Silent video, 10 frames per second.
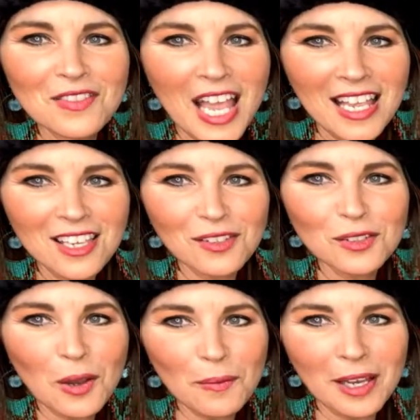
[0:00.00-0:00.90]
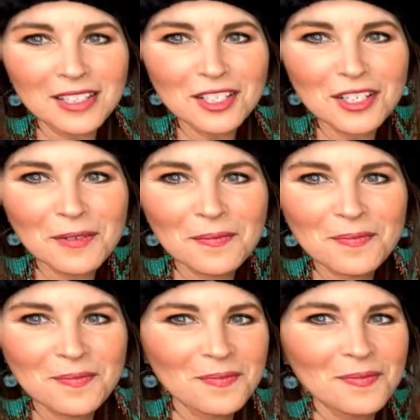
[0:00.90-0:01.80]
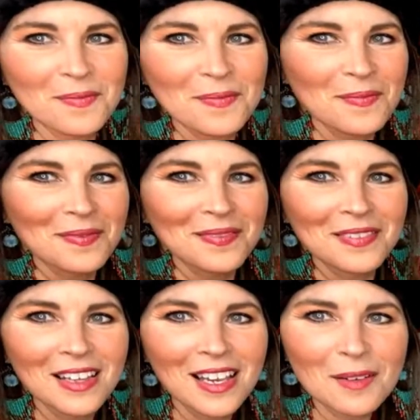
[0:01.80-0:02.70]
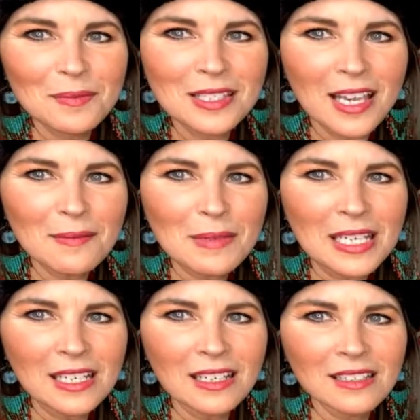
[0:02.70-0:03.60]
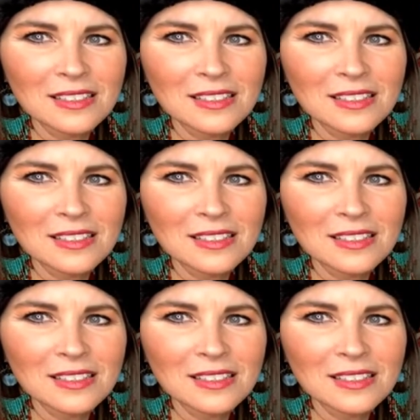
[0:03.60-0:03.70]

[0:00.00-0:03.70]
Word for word: Thank you so much. I'm saying me